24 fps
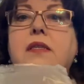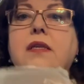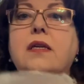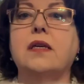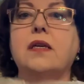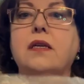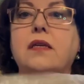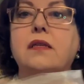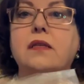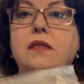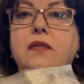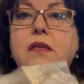
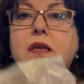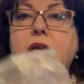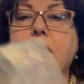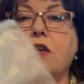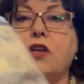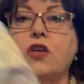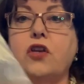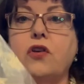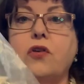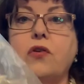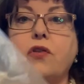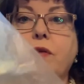is,
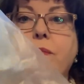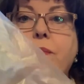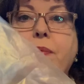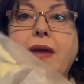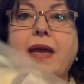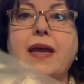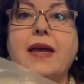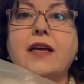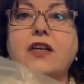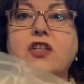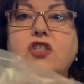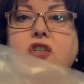you know the
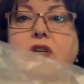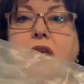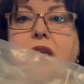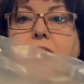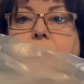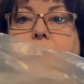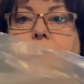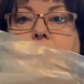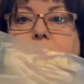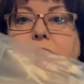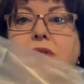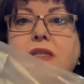bag you get
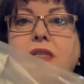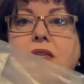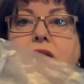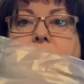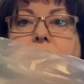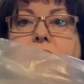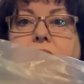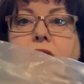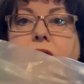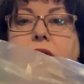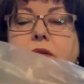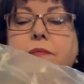from
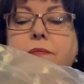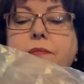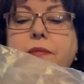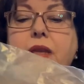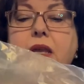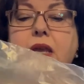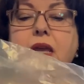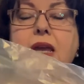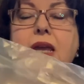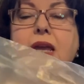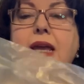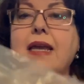cereal?
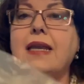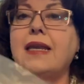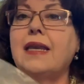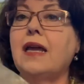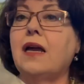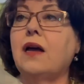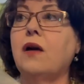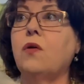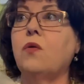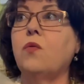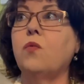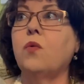
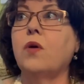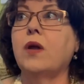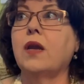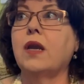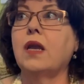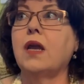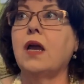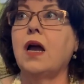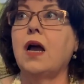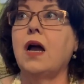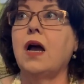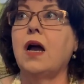Now,
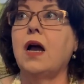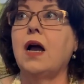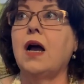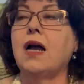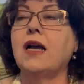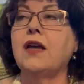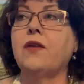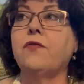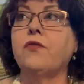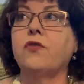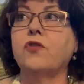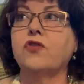when
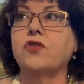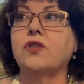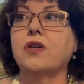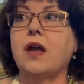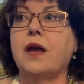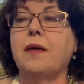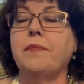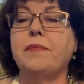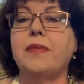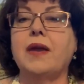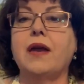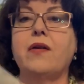I first
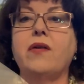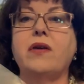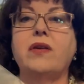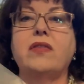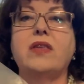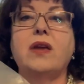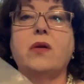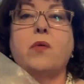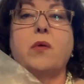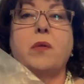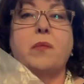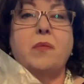got married,
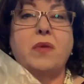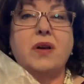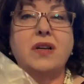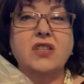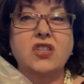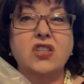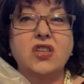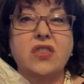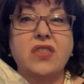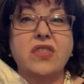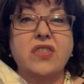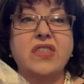they were much
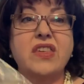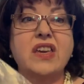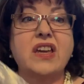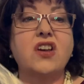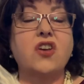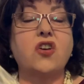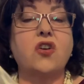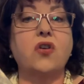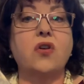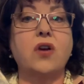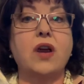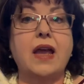
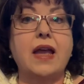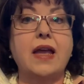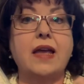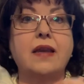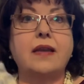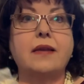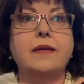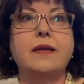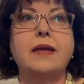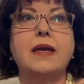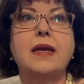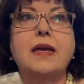thicker
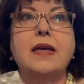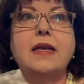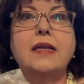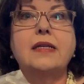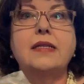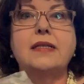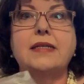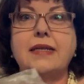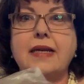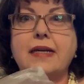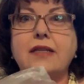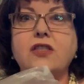and
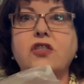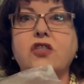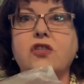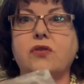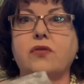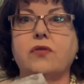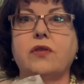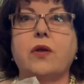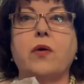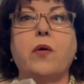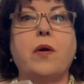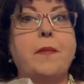
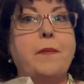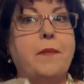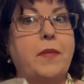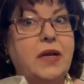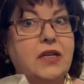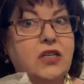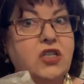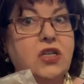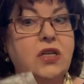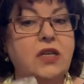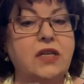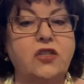denser. They were
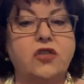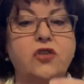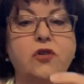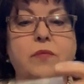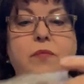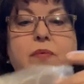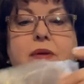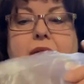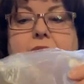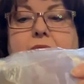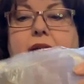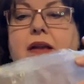much nicer
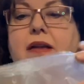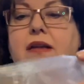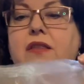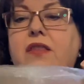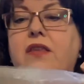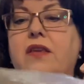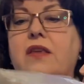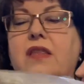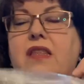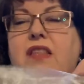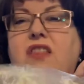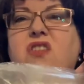bags.
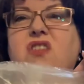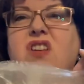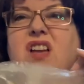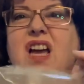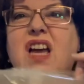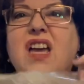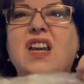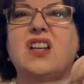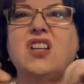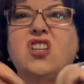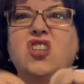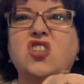They're
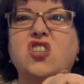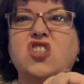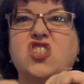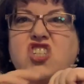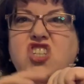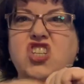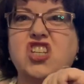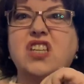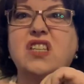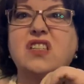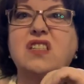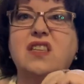gotten a little
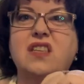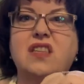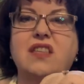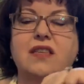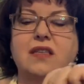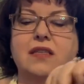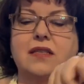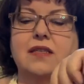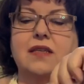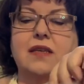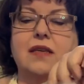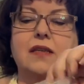cheesy
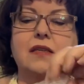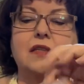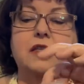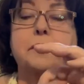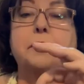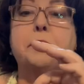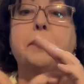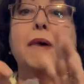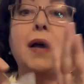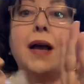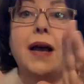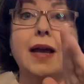these days.
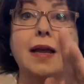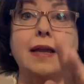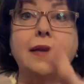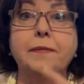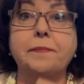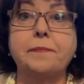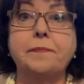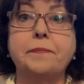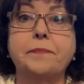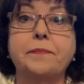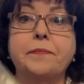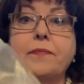But,
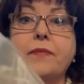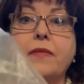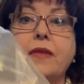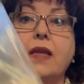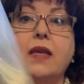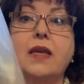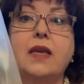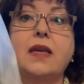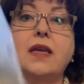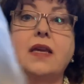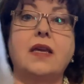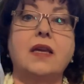
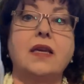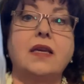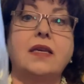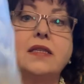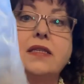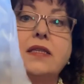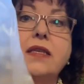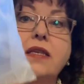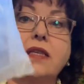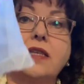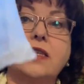see